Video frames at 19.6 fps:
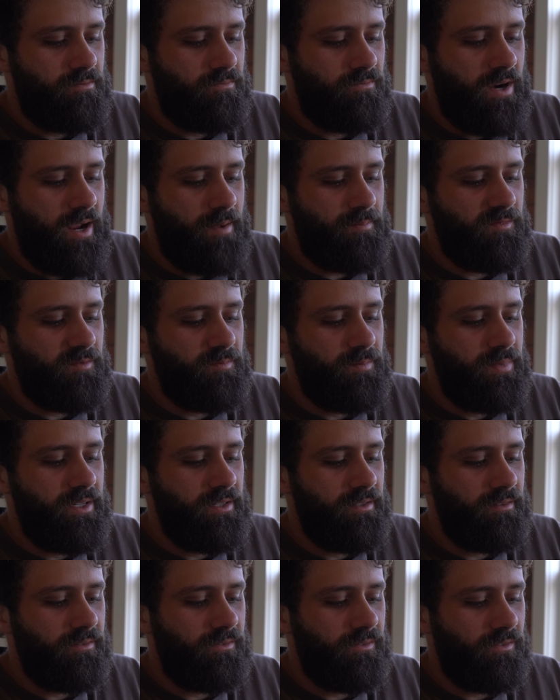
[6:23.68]
wrap the
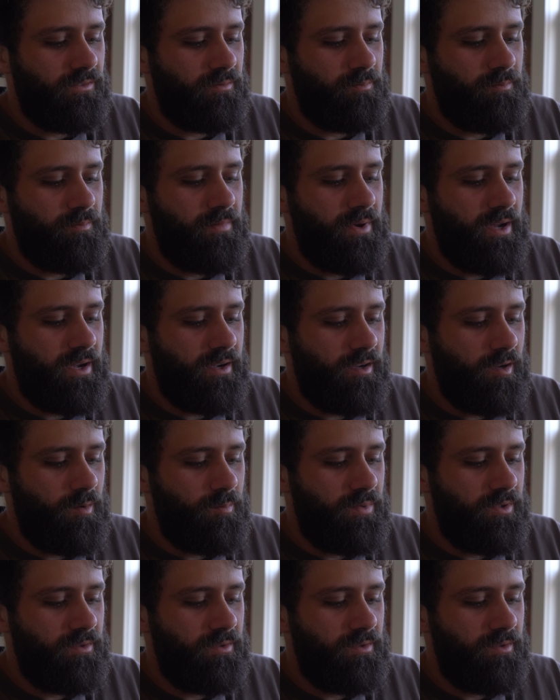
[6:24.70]
beans back up